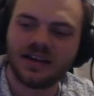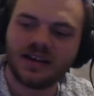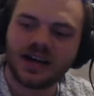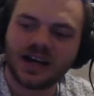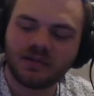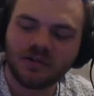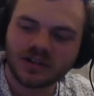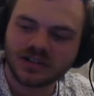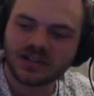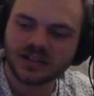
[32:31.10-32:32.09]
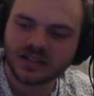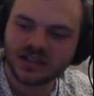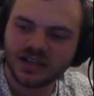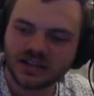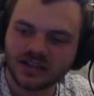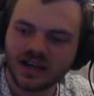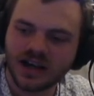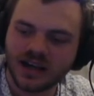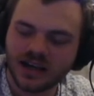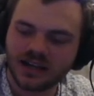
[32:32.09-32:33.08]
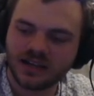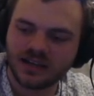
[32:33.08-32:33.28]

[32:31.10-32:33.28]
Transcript: I watched this guy,